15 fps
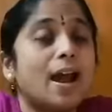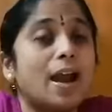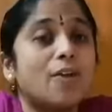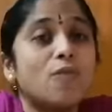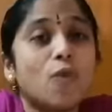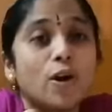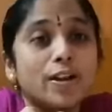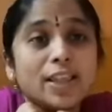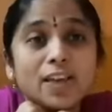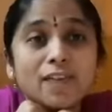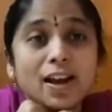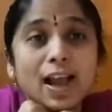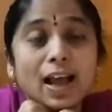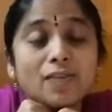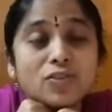And what they
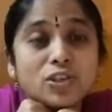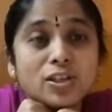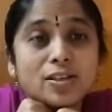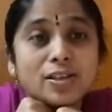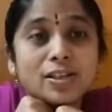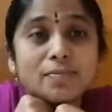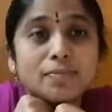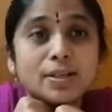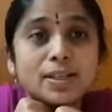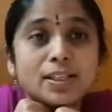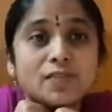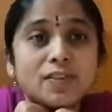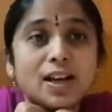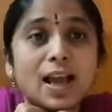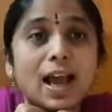will have, children?
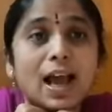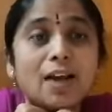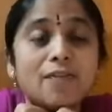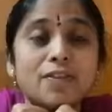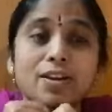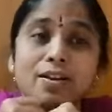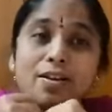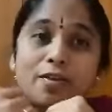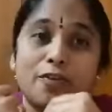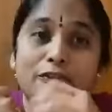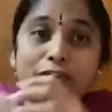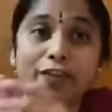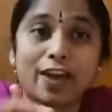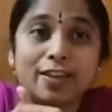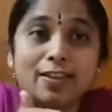Birds will have
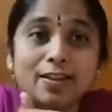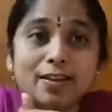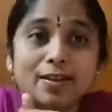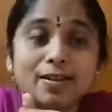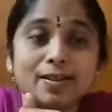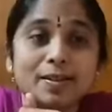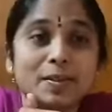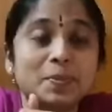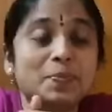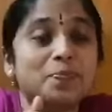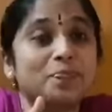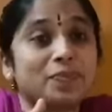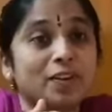feathers,